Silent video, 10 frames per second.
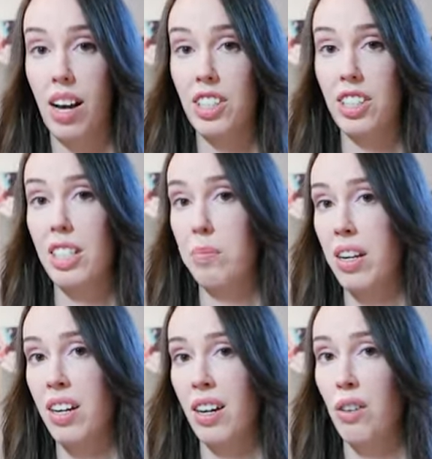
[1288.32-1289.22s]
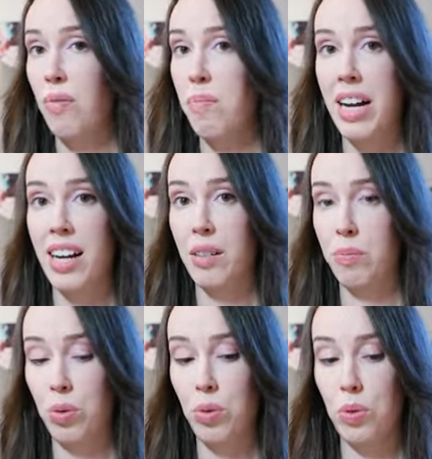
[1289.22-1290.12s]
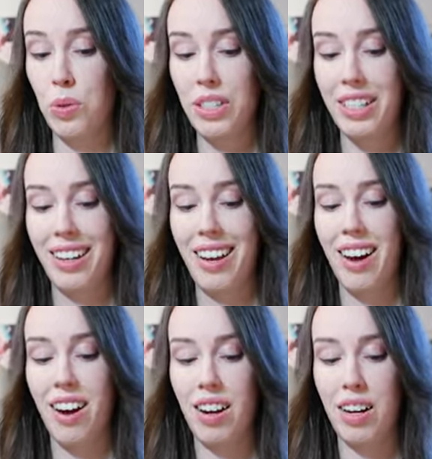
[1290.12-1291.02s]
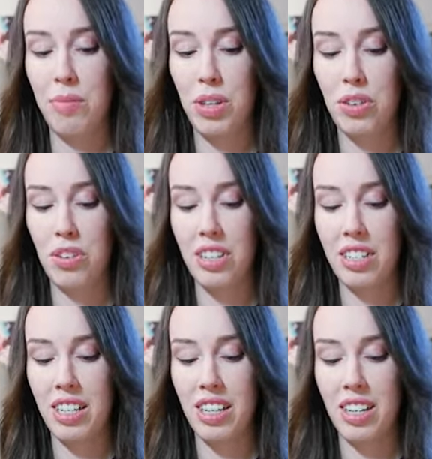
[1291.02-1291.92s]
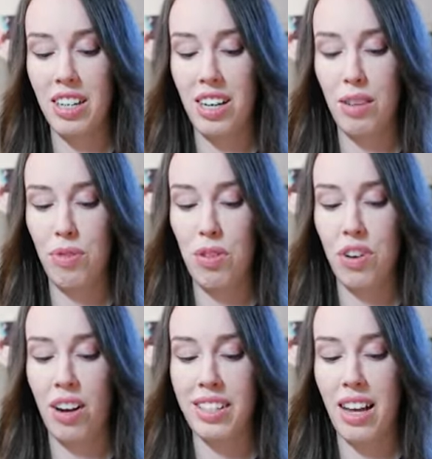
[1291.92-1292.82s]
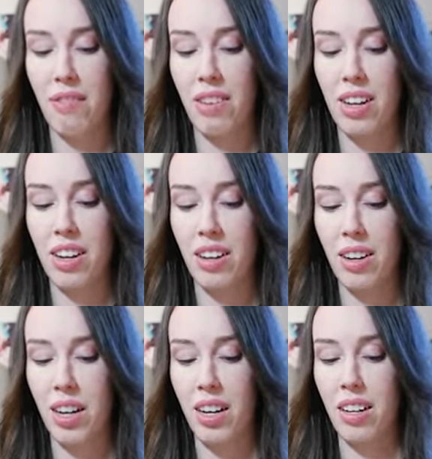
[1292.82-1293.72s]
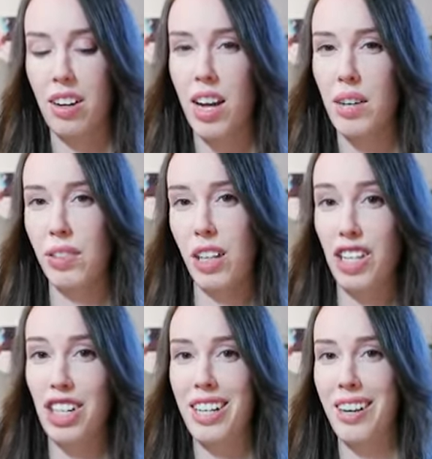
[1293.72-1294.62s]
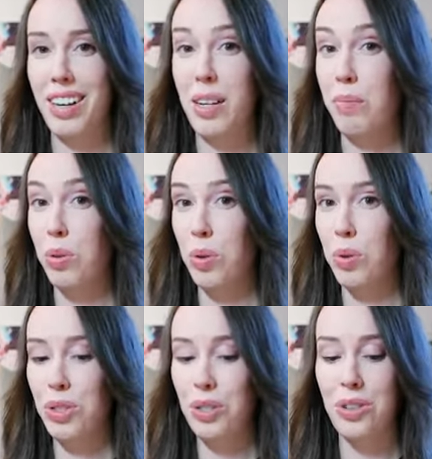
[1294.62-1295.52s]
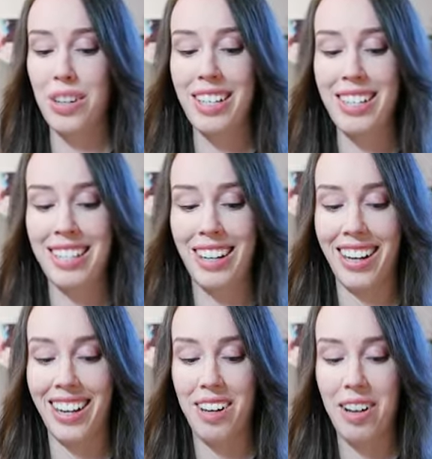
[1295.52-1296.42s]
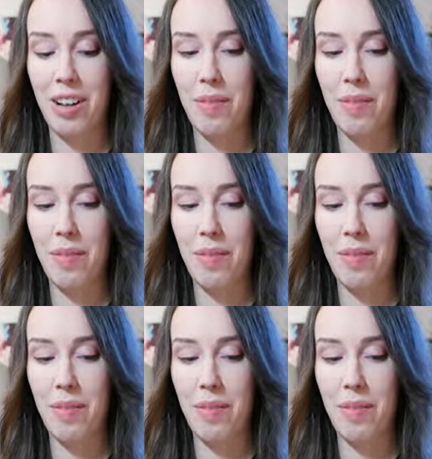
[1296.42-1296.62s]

Actually, speaking of mad pulls, I'm curious to hear if you guys have any kind of legendary pull stories, like